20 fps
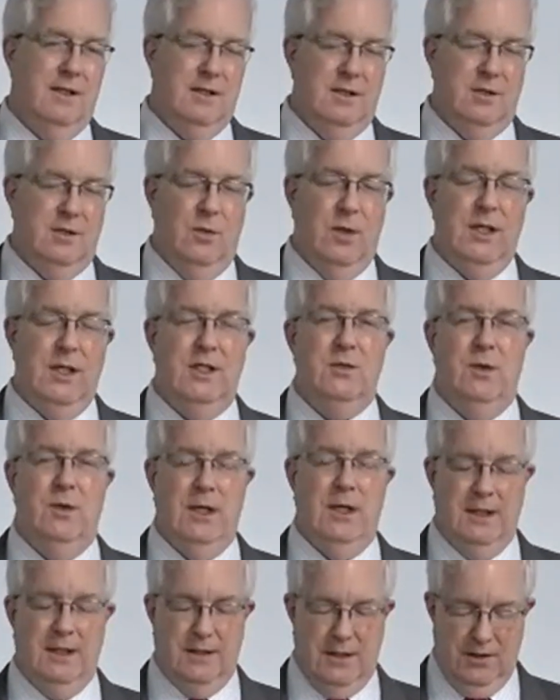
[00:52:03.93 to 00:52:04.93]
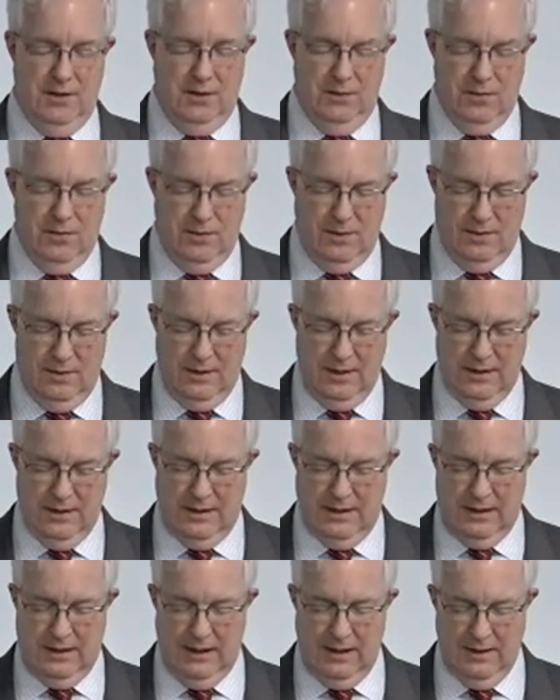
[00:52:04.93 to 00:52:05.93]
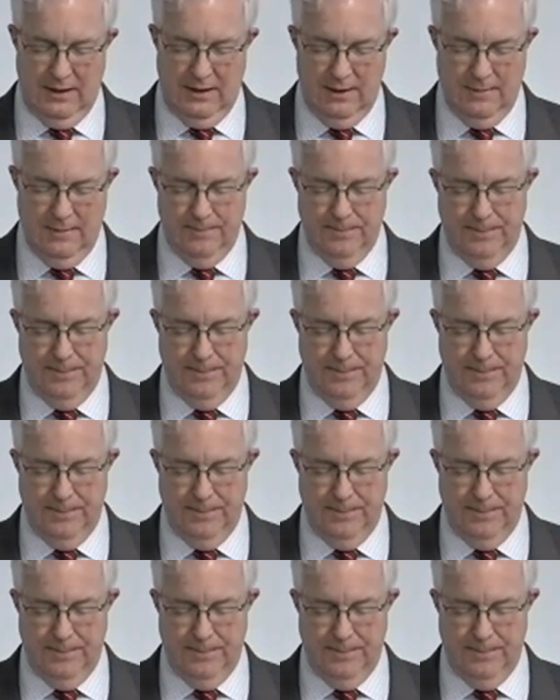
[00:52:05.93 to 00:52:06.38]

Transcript: 2022 is the year.